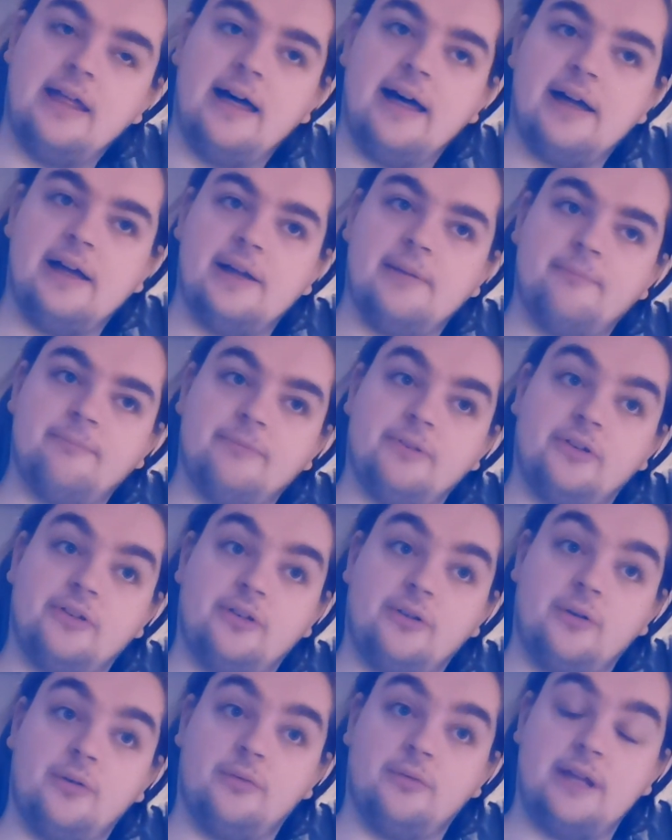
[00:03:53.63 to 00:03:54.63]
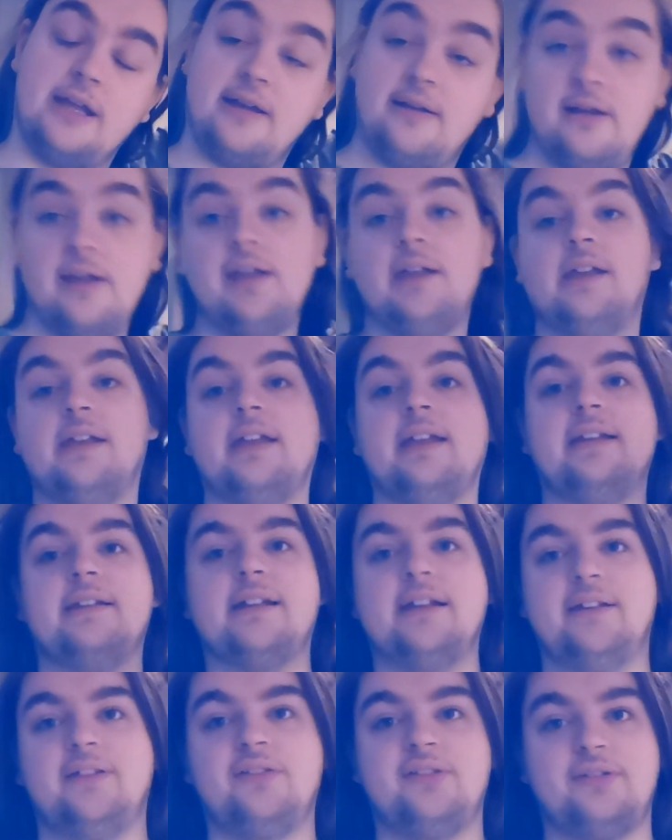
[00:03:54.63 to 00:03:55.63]
Um, so yeah, you get a
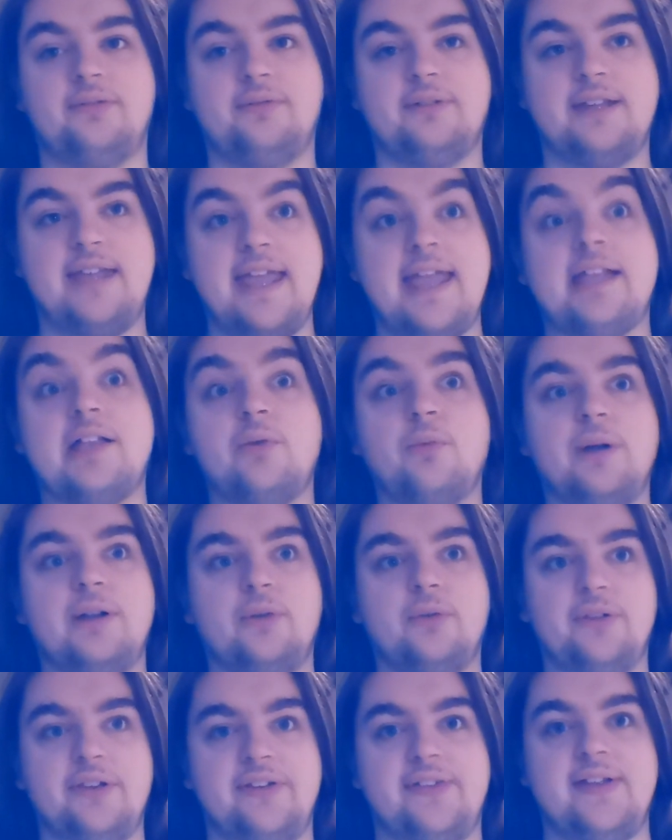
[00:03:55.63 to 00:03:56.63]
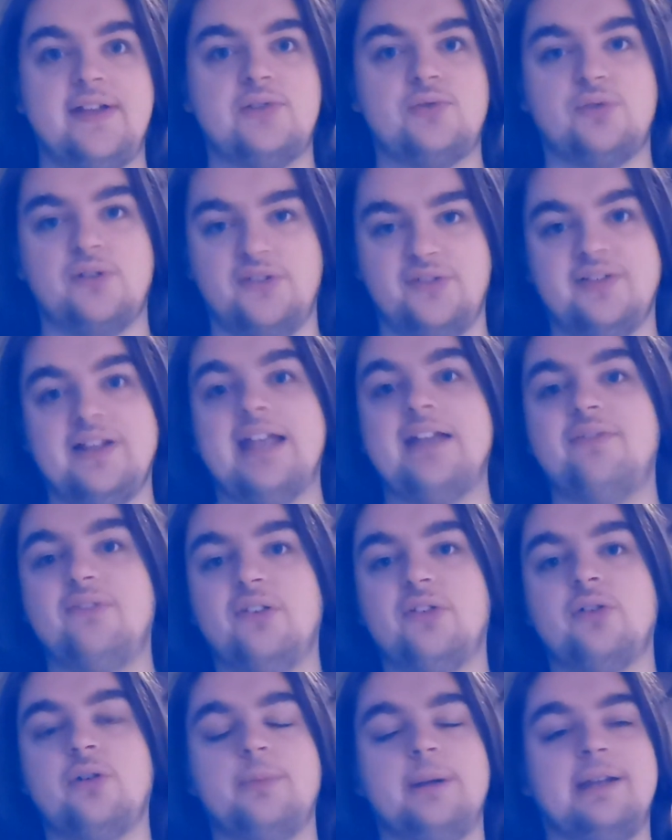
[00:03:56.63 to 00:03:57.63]
nice kick when all the citrus
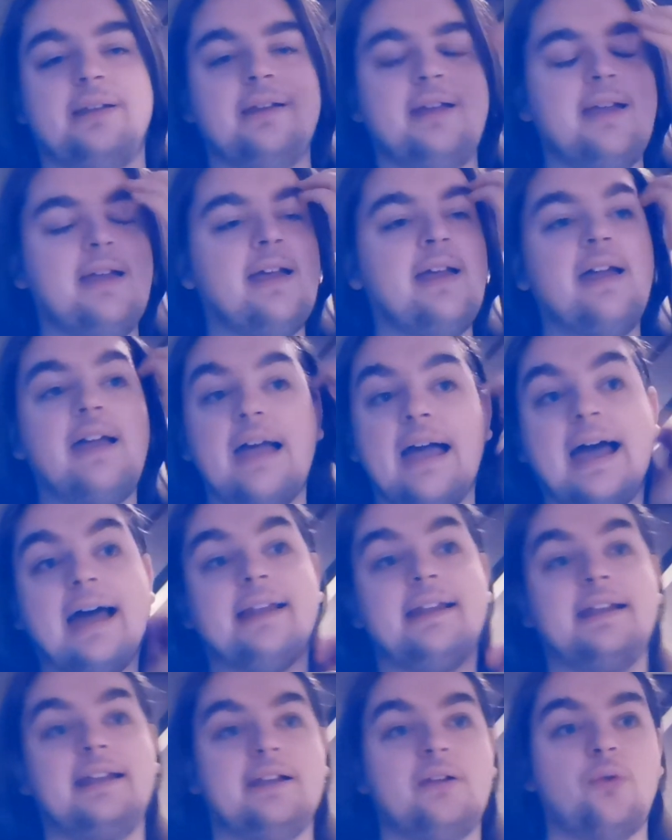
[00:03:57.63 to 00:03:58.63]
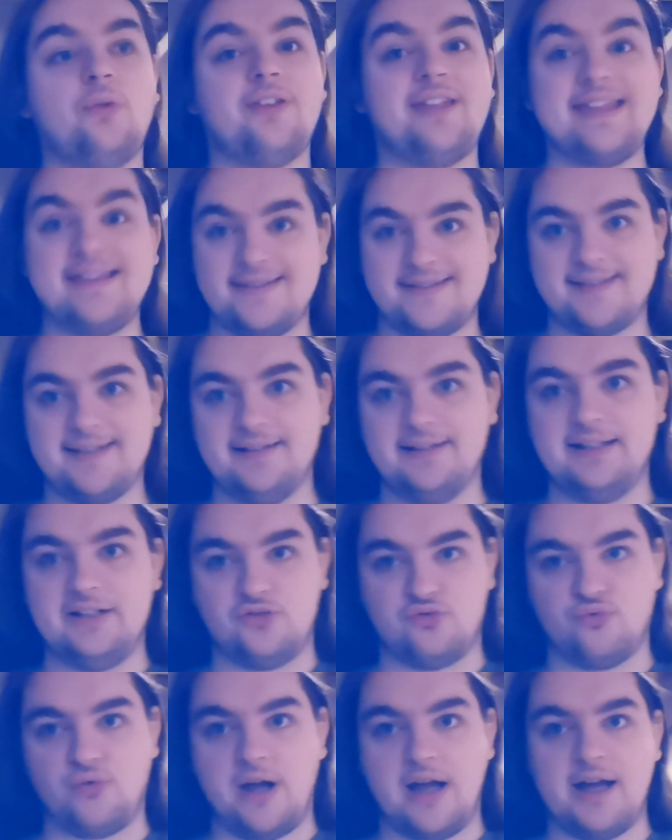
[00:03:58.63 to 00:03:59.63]
flavours come in, and then it goes
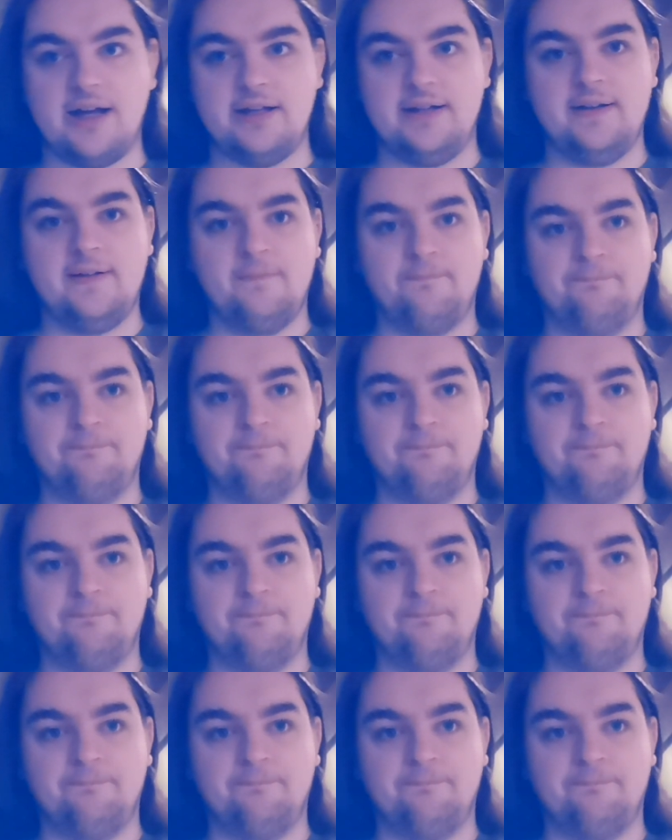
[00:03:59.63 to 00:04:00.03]
instantly dry.